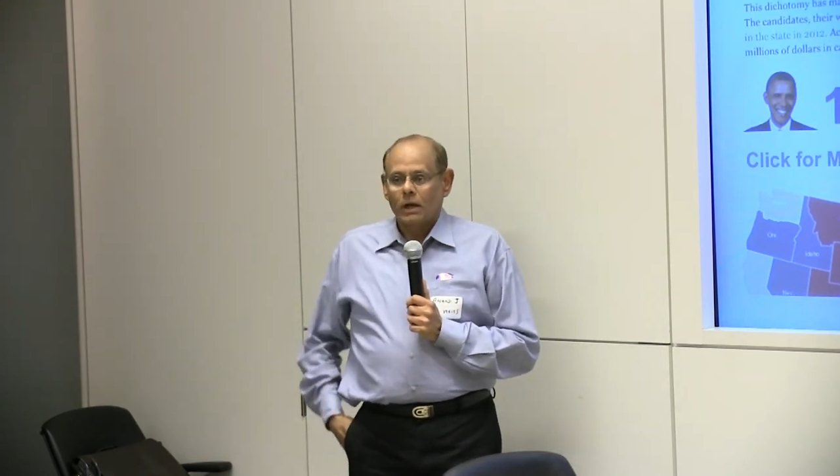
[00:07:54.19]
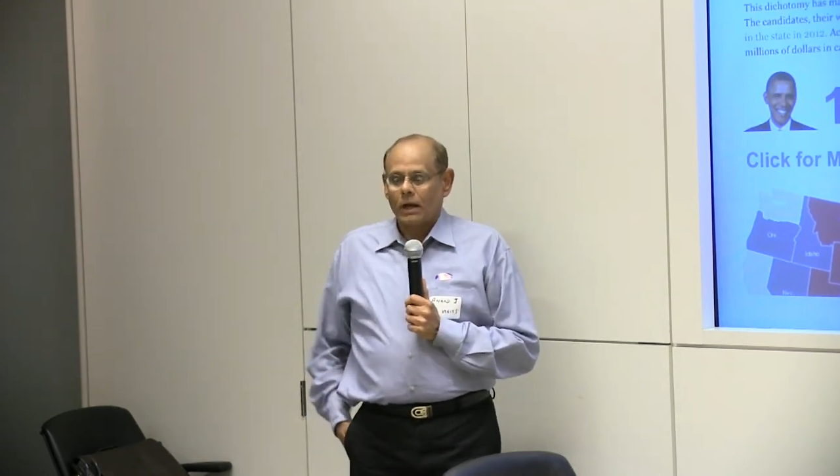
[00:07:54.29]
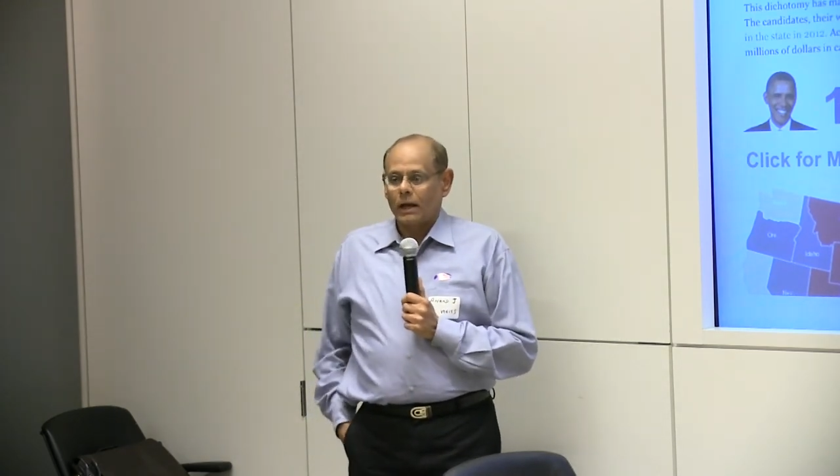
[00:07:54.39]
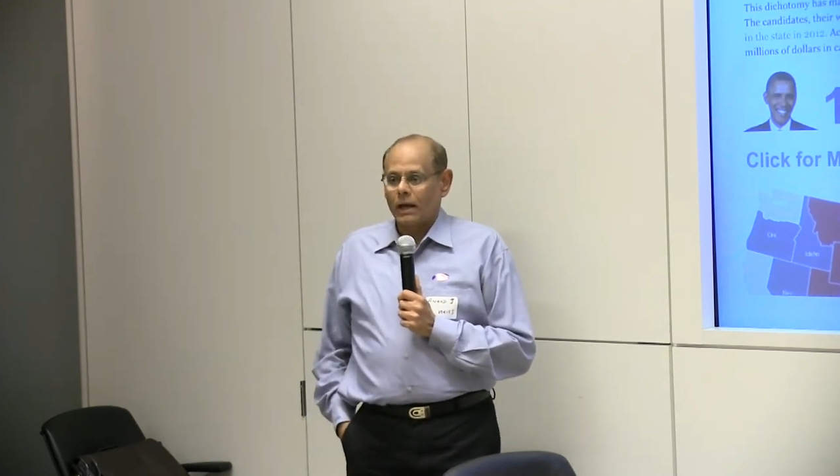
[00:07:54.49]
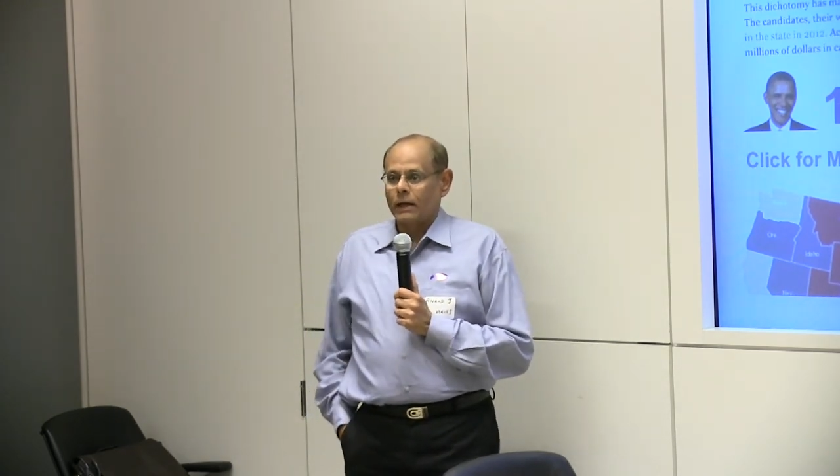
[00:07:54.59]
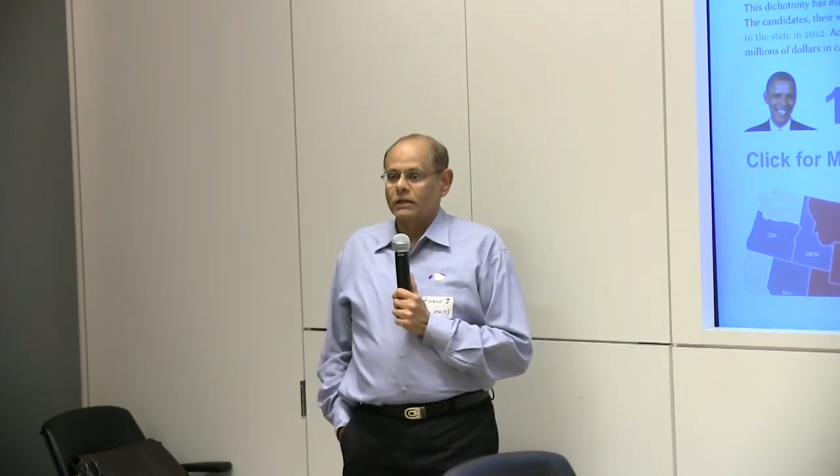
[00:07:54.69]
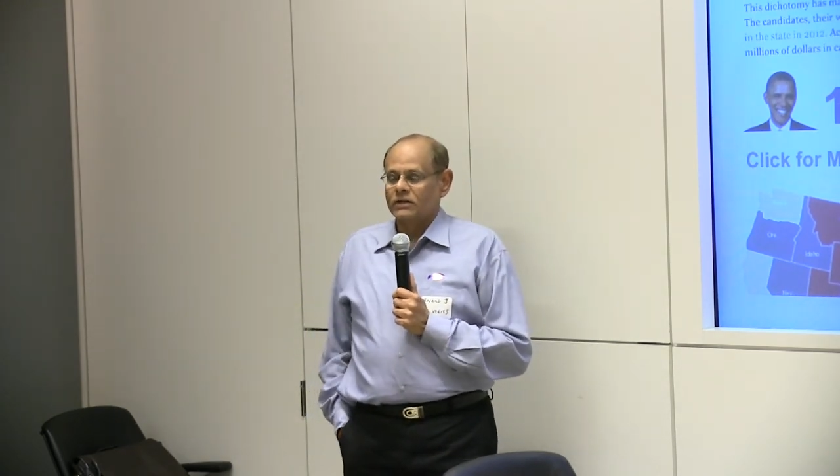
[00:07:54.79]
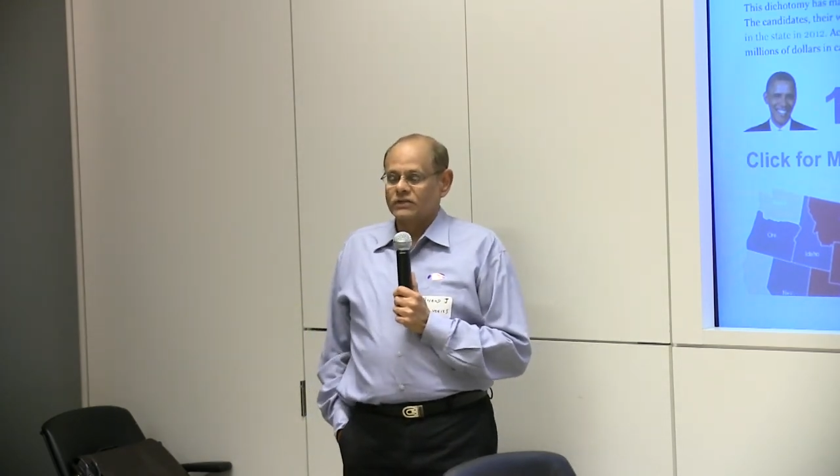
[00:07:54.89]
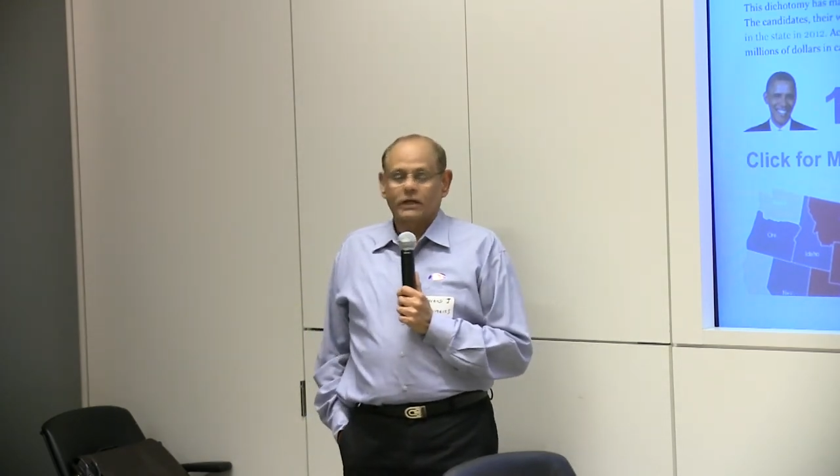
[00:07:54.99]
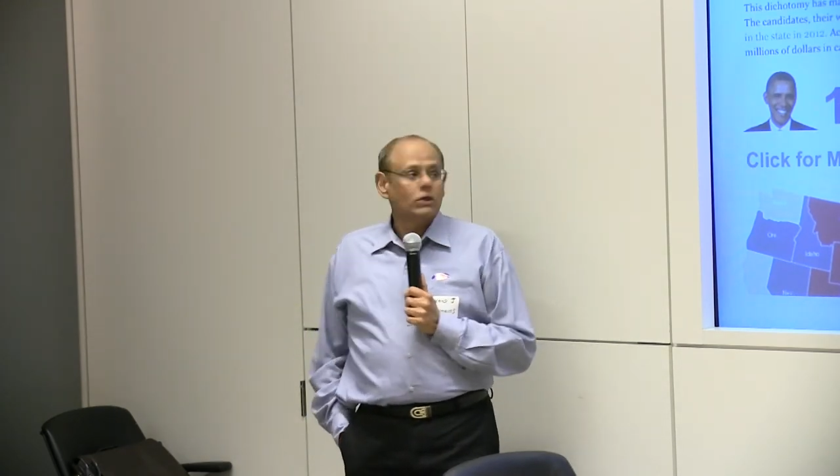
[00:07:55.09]
And
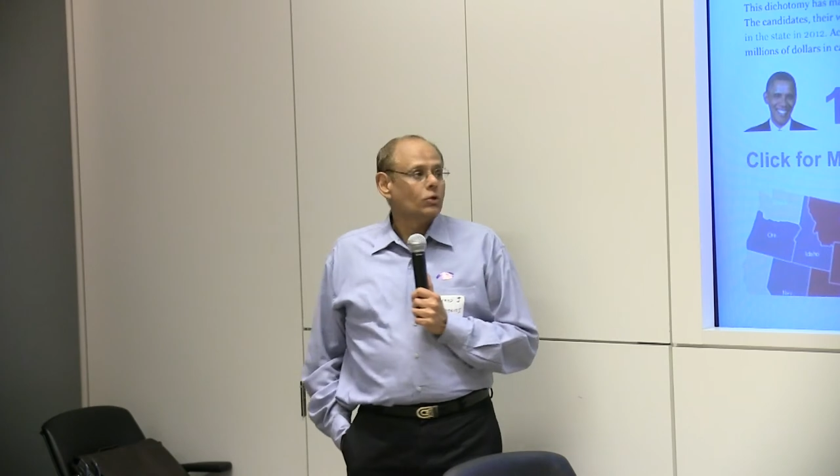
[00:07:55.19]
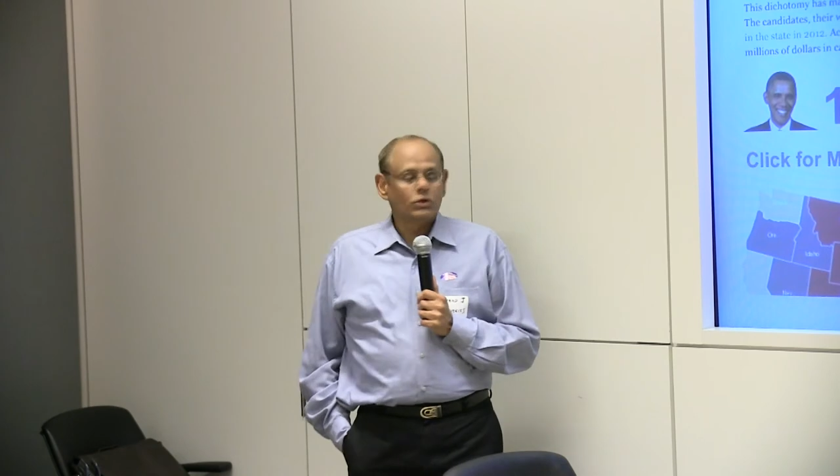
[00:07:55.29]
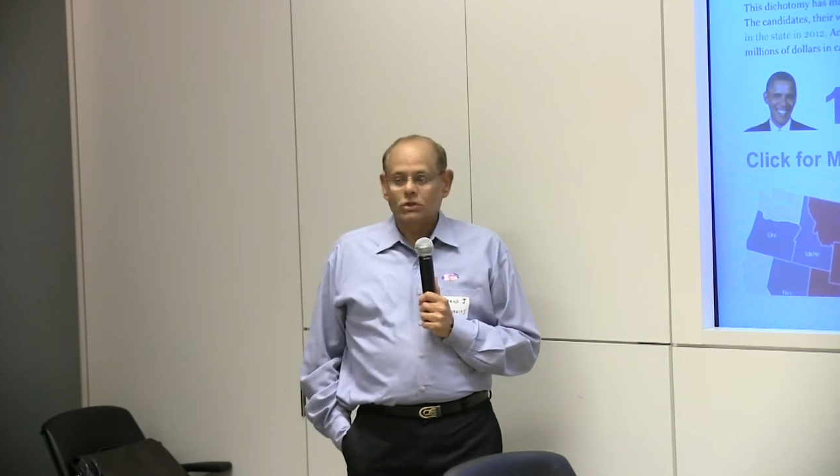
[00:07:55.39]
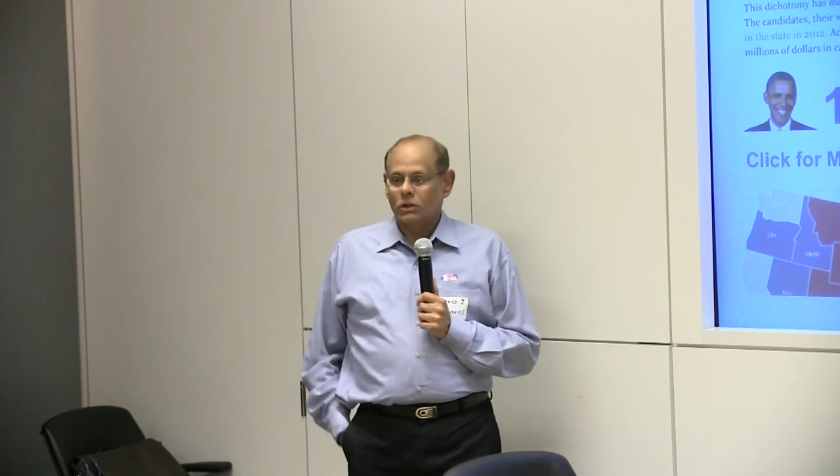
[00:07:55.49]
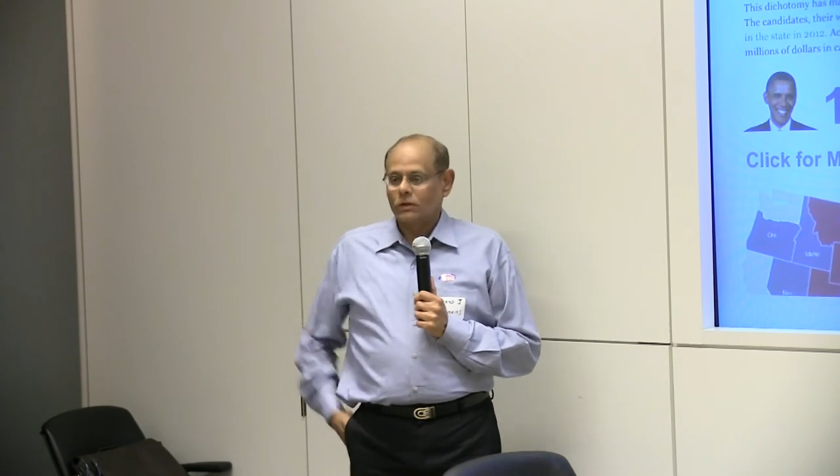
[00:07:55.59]
the second question,